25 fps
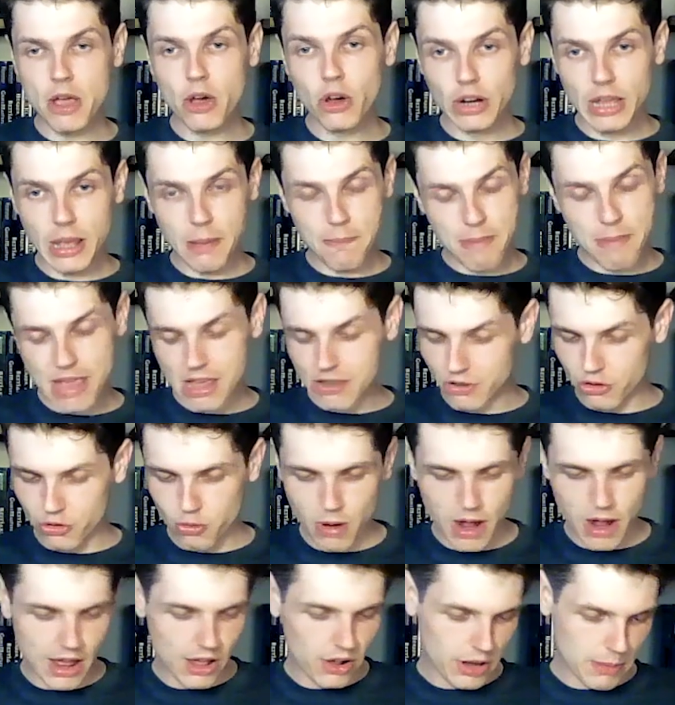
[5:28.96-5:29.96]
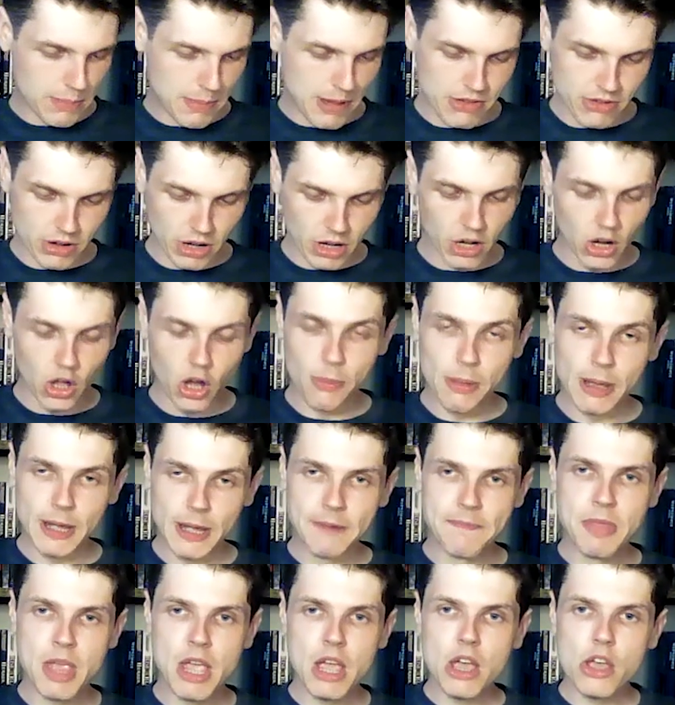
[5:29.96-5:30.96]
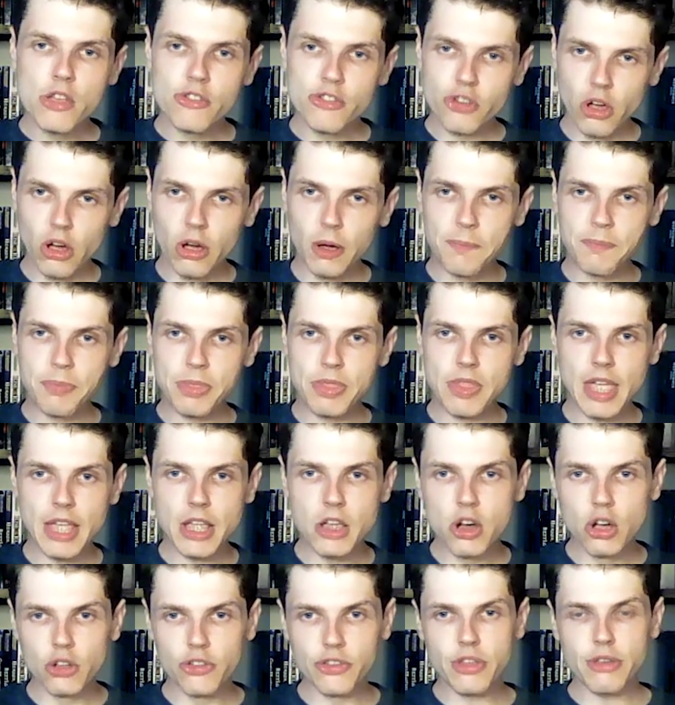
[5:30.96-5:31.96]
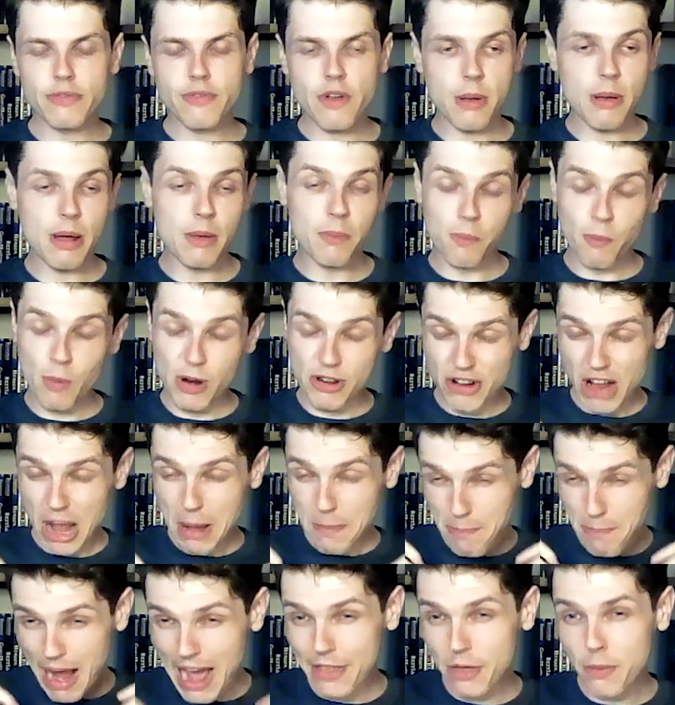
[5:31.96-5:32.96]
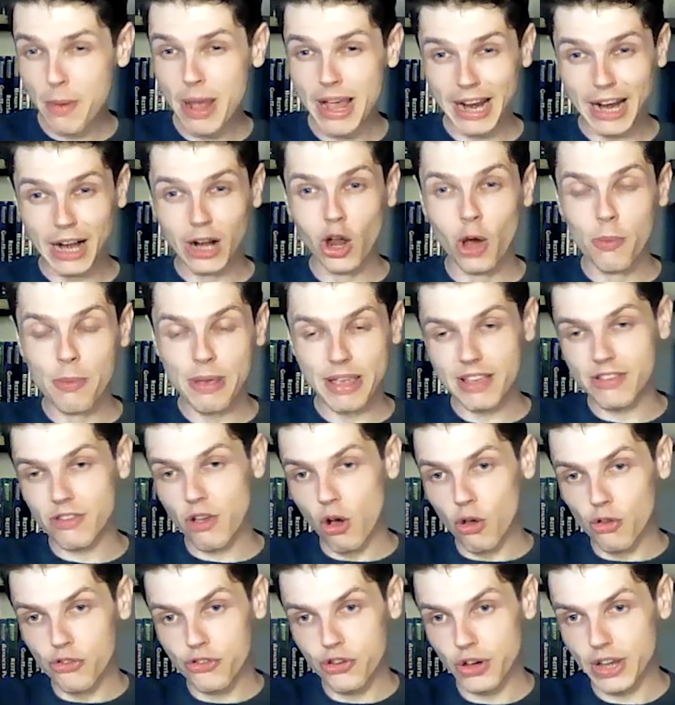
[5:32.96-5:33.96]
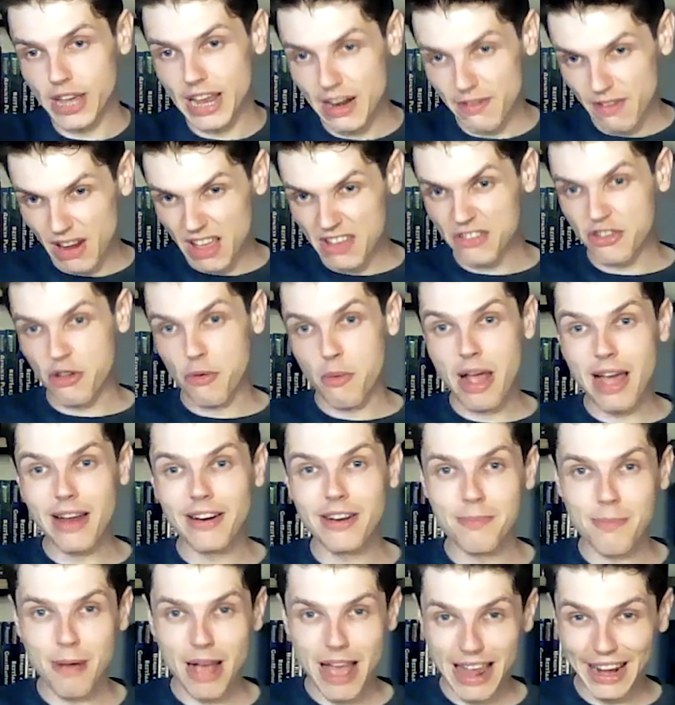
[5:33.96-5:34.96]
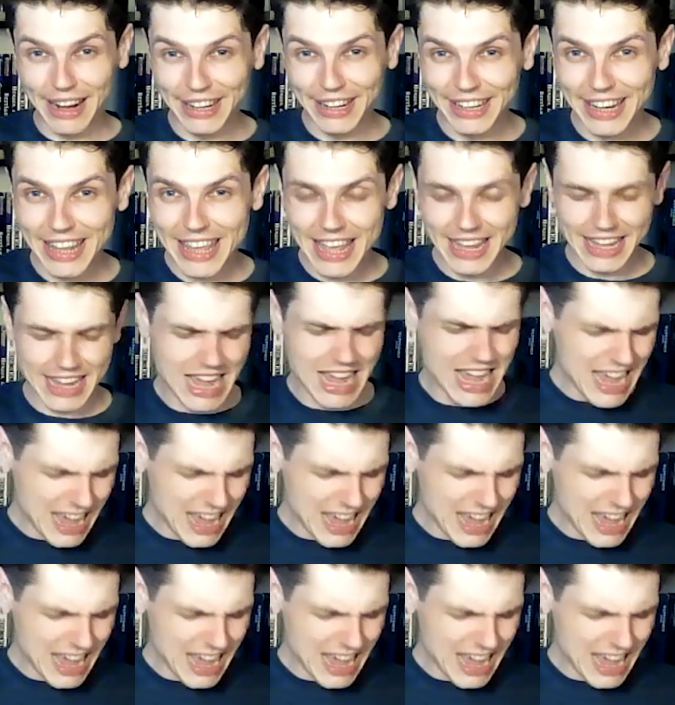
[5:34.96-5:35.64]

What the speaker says: It only appears at twilight. It only appears at gloaming. So they go to this fairy mound, which, by the way, gloaming is also kind of like surrounded by a lake.